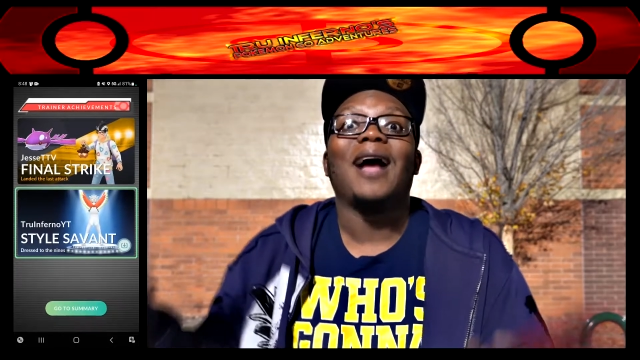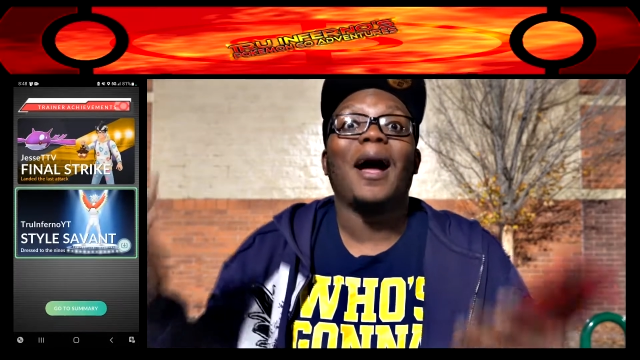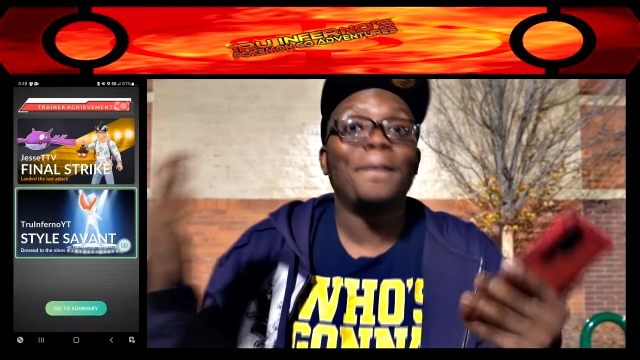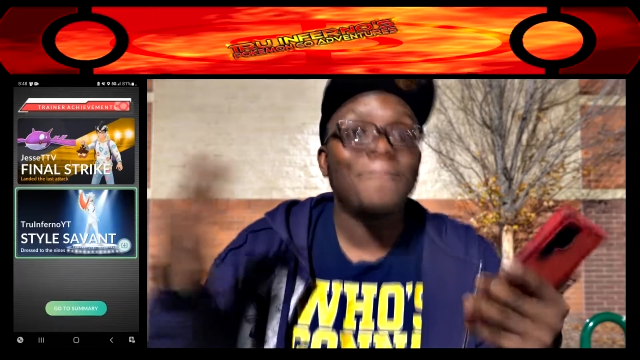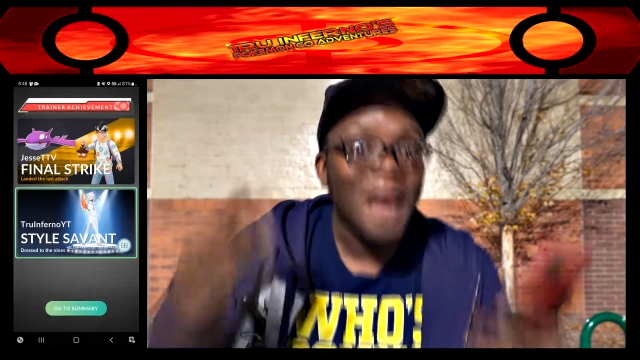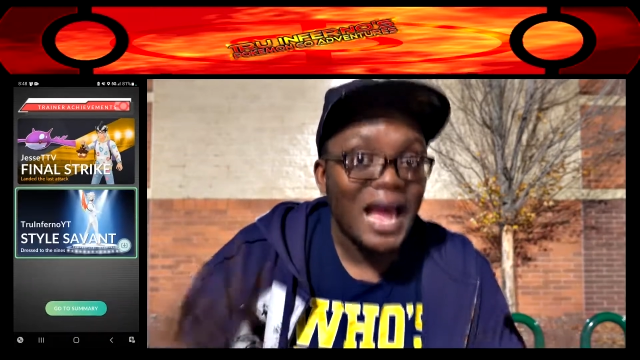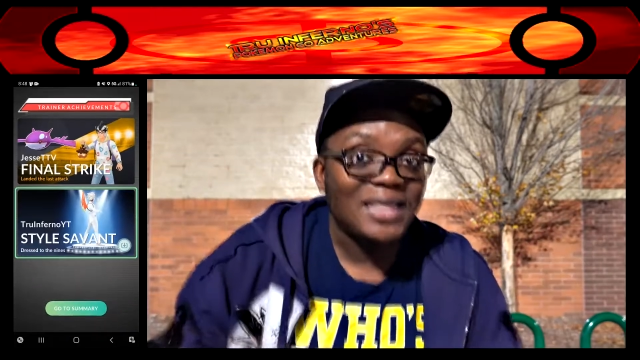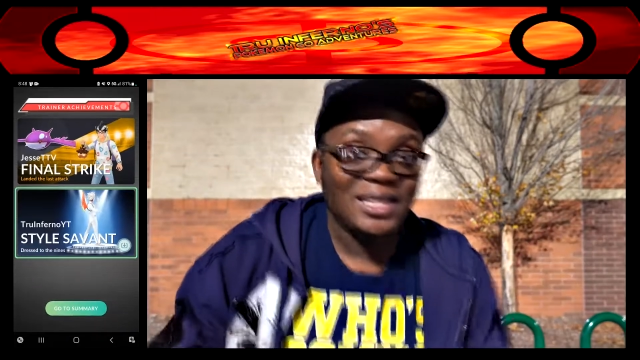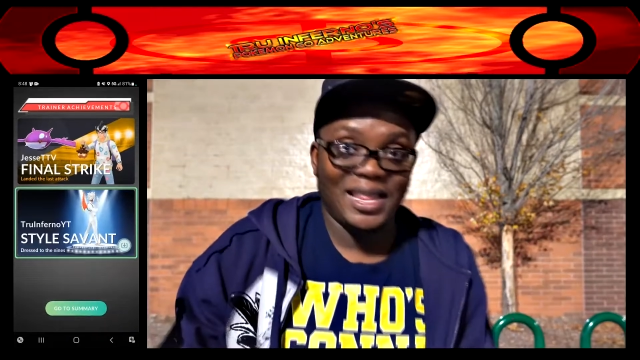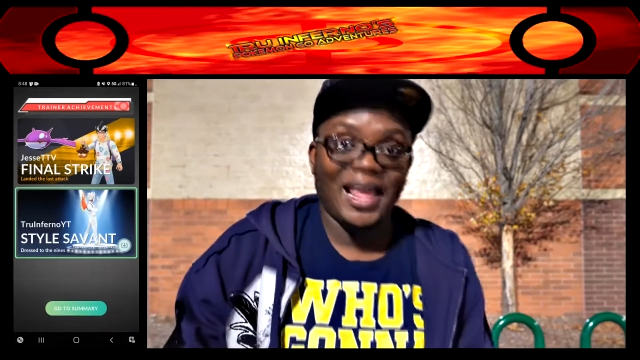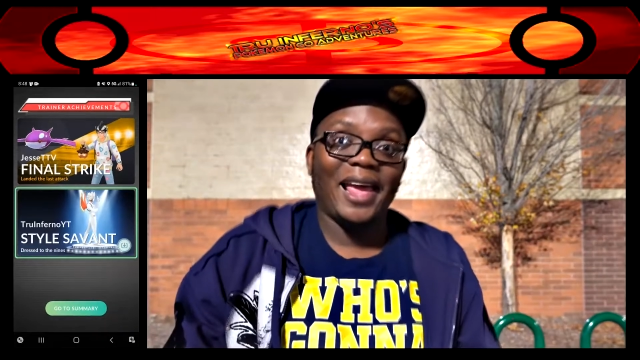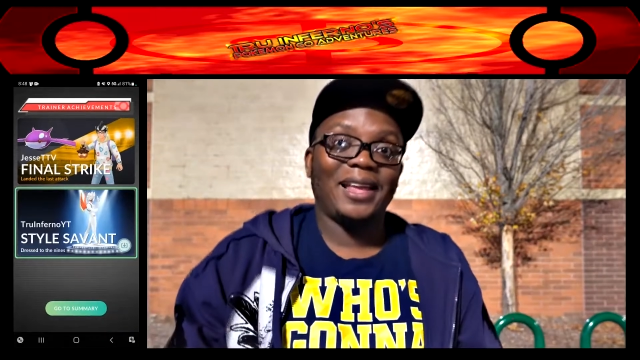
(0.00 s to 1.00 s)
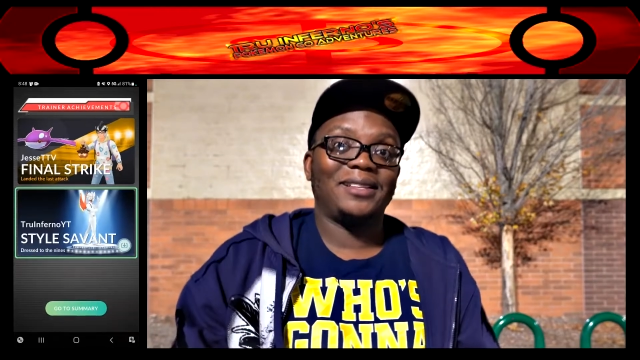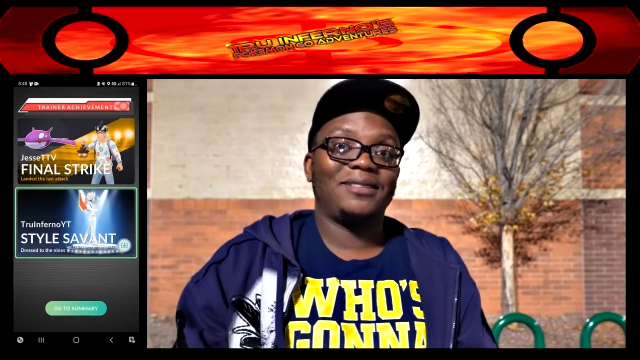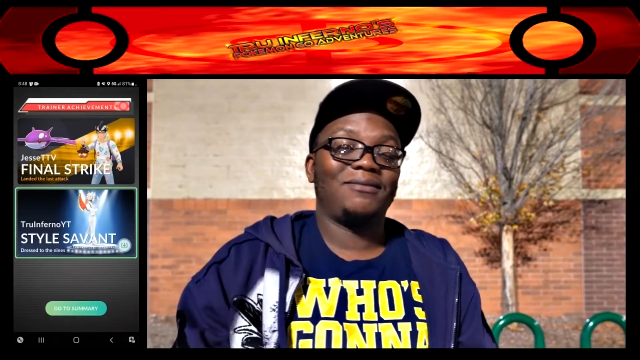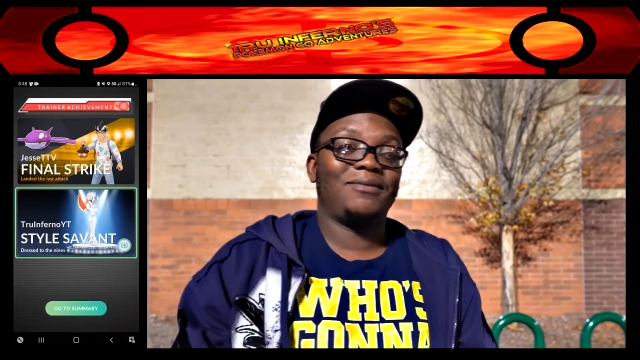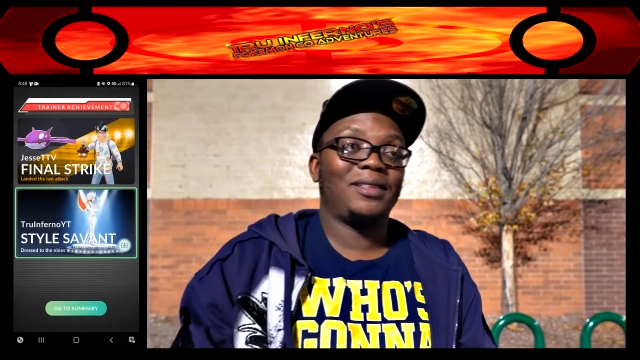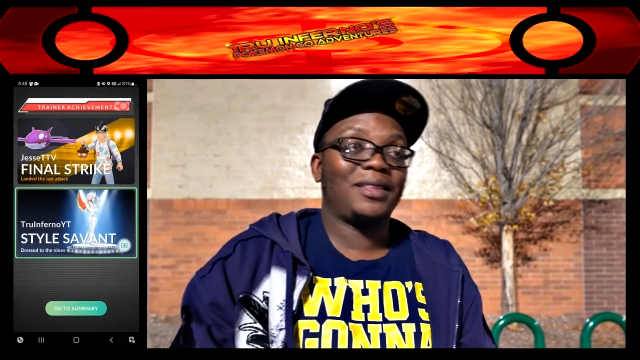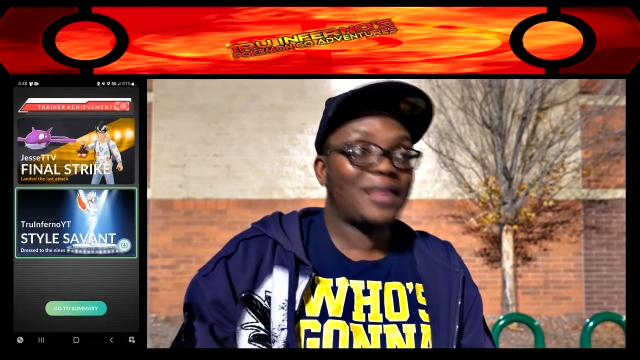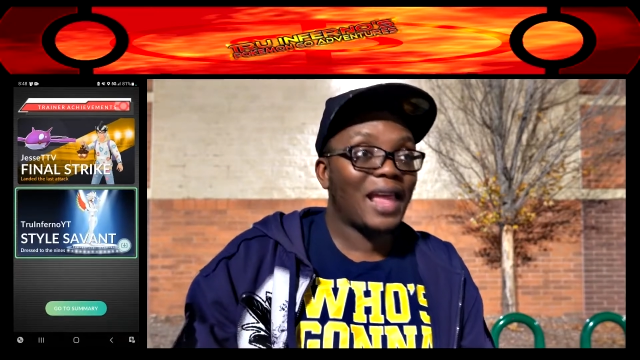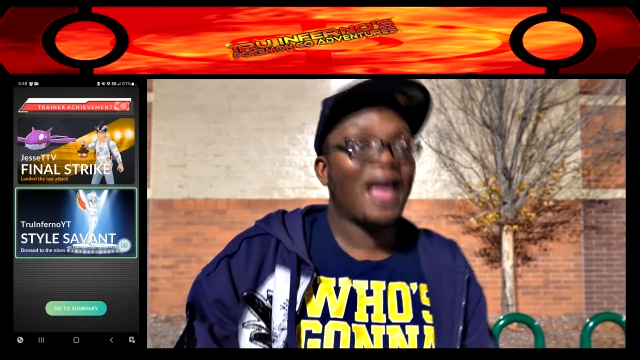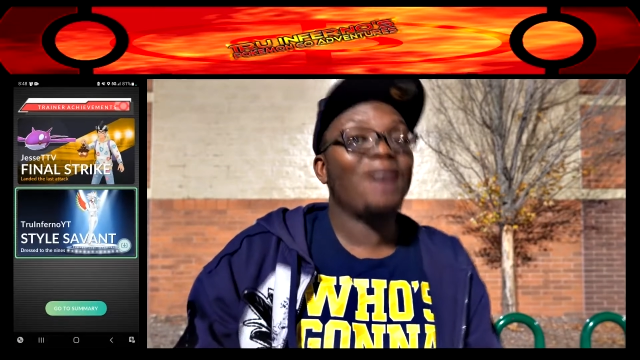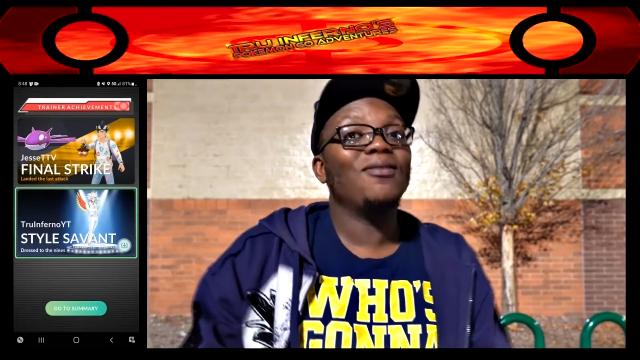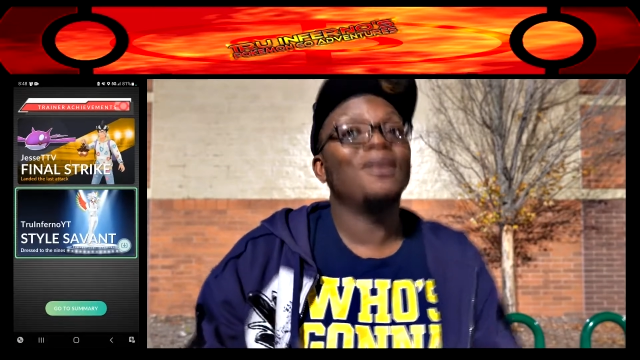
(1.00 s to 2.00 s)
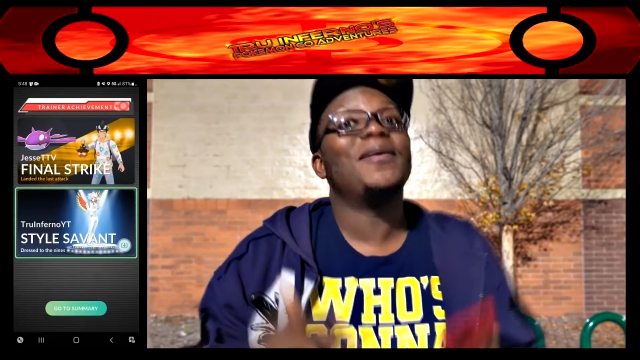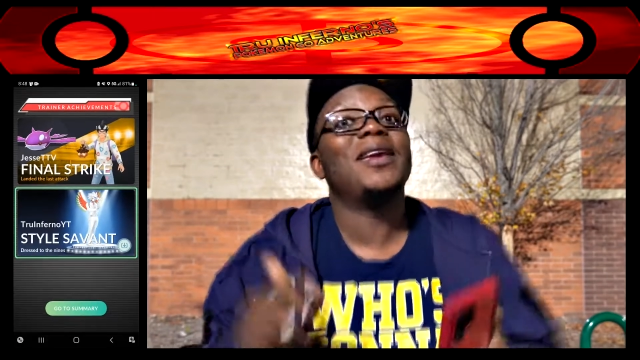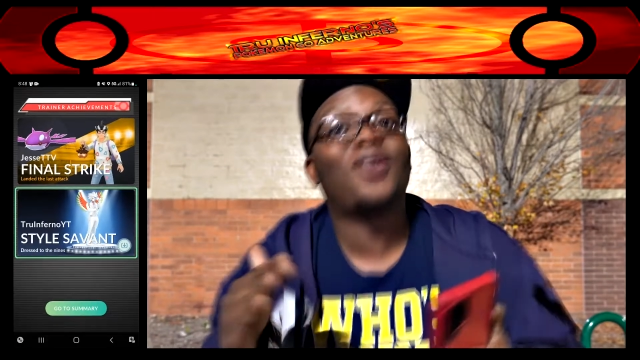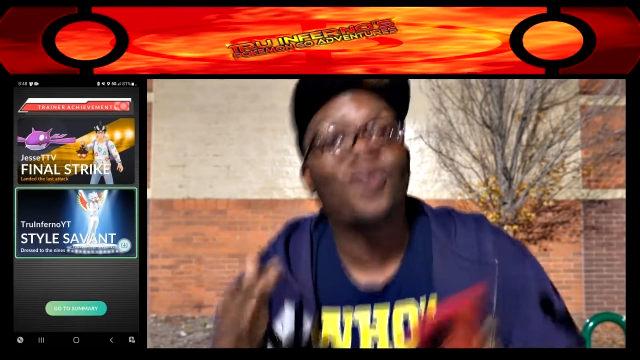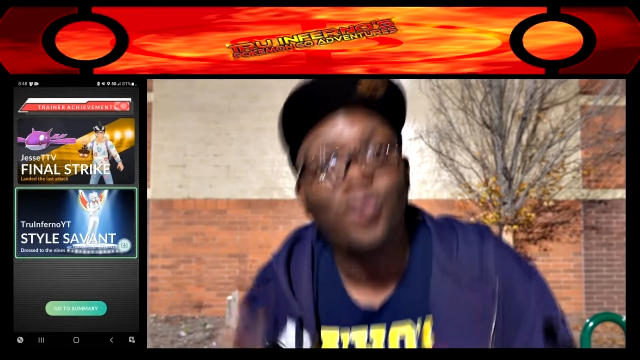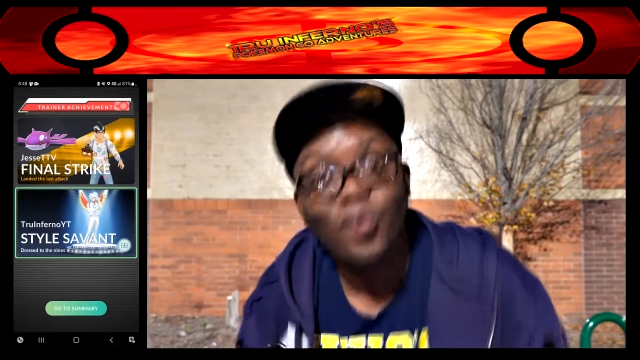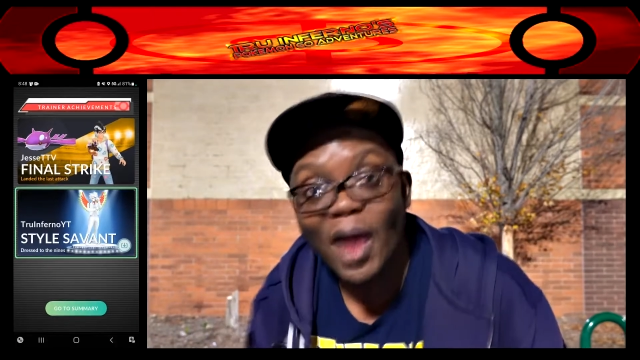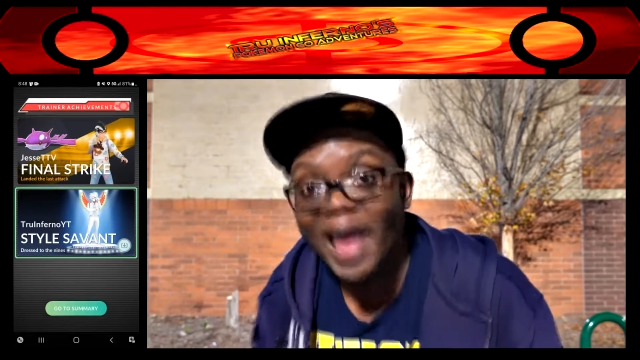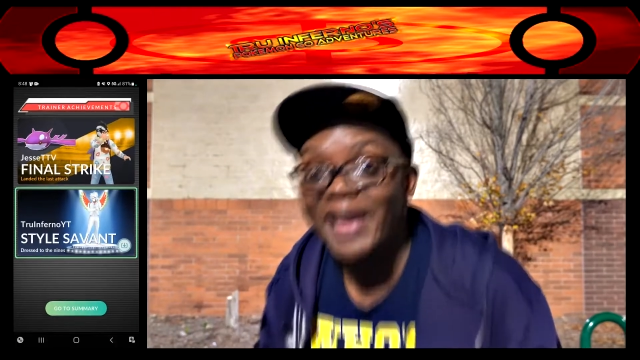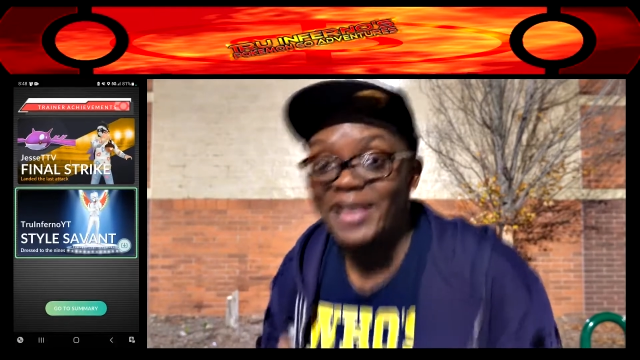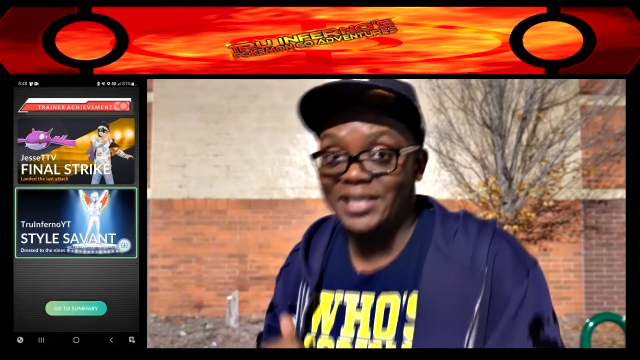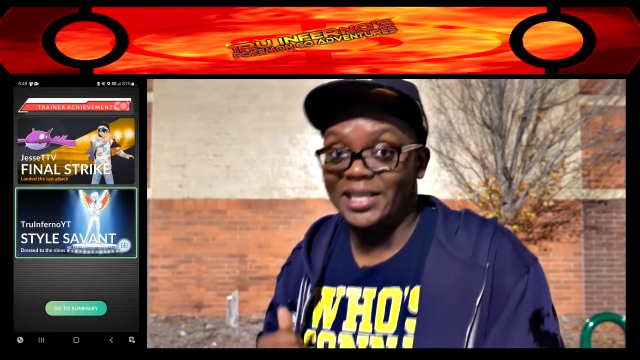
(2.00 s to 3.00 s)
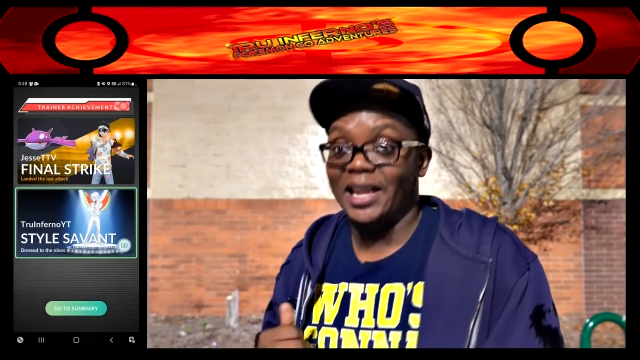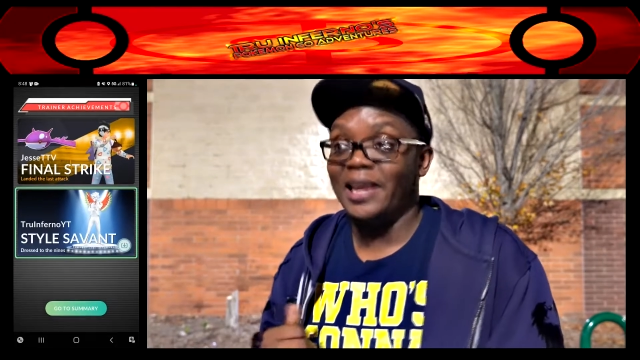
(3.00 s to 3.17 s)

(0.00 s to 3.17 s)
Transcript: Imagine that. That would be crazy.